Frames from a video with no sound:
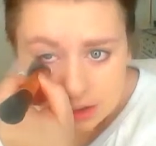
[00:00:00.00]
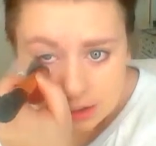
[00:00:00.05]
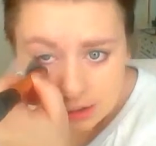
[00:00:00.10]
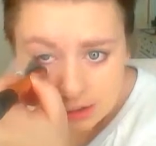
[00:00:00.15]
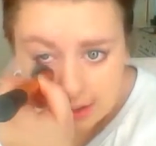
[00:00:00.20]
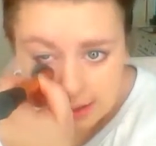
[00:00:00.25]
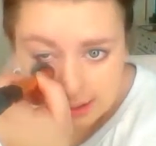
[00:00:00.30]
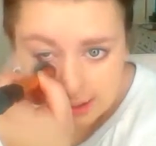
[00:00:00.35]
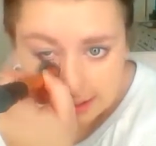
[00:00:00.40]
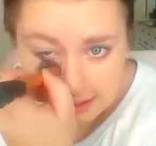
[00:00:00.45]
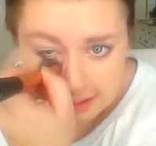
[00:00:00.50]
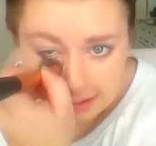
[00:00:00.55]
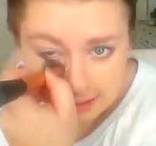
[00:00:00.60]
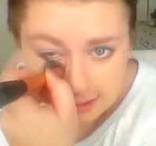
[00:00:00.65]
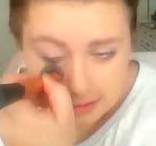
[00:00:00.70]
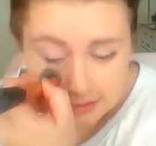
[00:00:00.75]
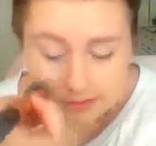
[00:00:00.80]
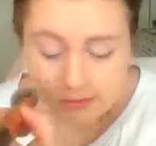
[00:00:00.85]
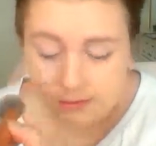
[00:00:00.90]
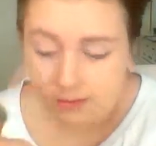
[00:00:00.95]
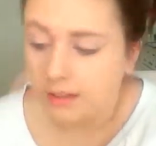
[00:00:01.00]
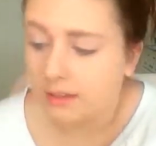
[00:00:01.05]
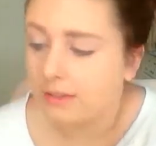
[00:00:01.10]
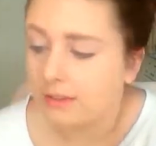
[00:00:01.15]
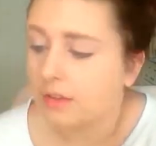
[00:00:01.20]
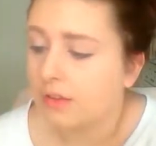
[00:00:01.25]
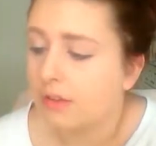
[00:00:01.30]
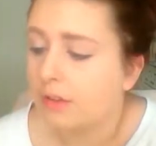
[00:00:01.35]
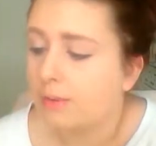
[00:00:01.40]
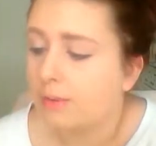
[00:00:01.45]
like the
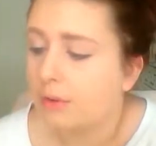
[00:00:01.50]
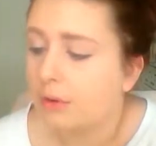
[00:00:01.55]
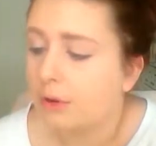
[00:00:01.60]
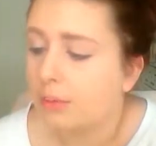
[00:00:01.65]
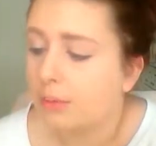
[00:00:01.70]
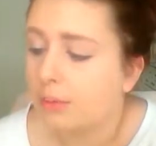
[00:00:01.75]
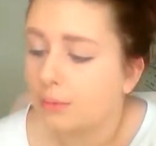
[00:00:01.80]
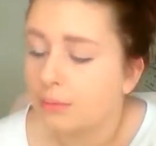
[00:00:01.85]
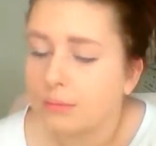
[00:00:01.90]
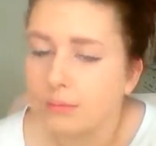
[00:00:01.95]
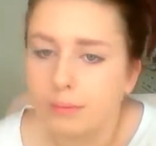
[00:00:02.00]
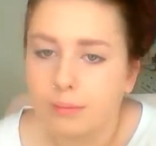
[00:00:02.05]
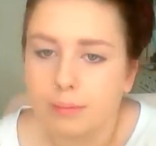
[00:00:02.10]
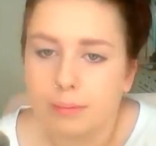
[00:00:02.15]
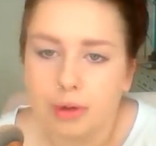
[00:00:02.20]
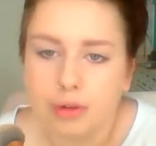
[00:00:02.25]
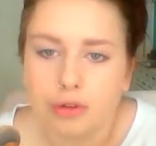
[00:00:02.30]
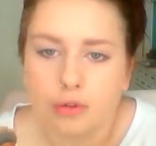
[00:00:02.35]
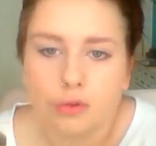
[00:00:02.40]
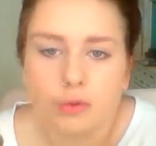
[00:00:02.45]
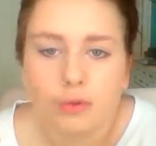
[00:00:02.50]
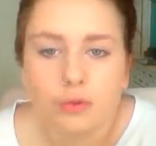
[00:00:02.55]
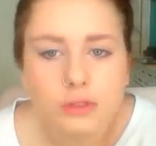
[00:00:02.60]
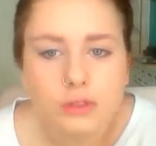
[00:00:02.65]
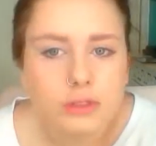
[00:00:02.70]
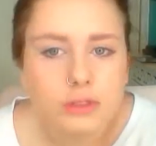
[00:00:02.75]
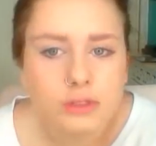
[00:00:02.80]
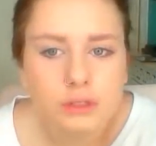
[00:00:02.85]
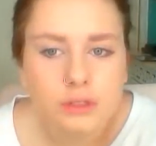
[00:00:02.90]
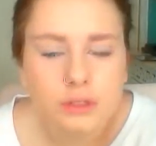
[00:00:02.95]
things on the bottom
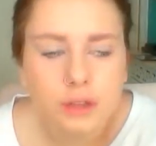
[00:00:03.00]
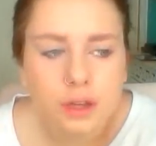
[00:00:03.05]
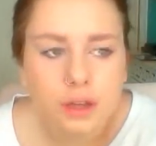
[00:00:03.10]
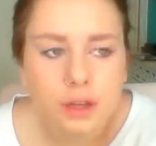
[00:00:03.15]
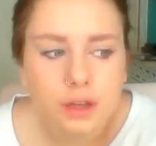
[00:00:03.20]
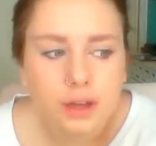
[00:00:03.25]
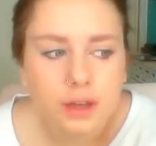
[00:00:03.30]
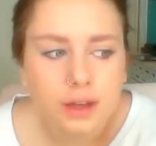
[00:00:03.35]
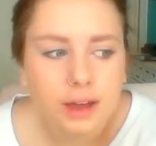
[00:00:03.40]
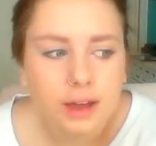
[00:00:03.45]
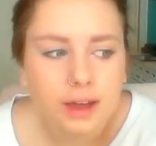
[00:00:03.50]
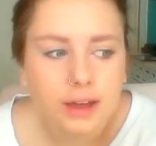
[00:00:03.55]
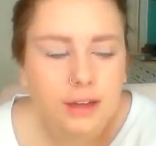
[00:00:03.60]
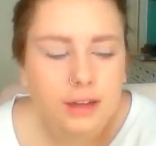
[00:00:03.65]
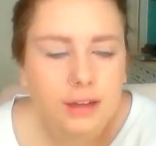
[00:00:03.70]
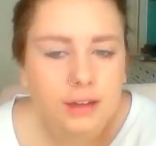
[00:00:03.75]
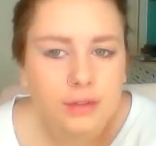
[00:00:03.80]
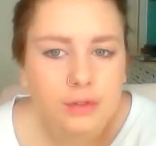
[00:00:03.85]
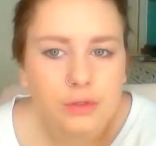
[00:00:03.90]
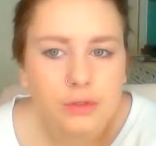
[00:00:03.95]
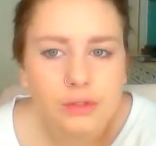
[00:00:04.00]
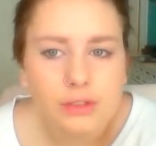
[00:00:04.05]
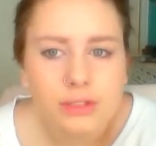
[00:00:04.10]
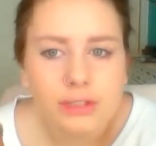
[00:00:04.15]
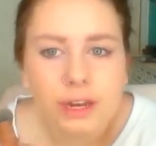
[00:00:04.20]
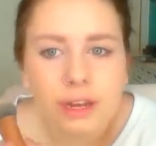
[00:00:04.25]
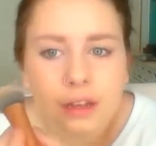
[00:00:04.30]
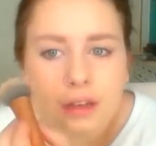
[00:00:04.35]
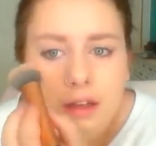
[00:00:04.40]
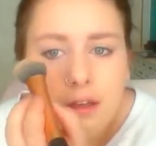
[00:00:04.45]
bottles. I can't talk
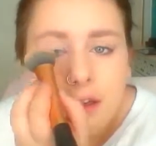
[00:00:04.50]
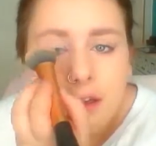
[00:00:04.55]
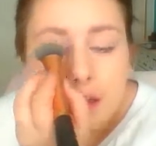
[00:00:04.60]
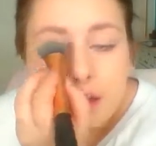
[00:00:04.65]
today.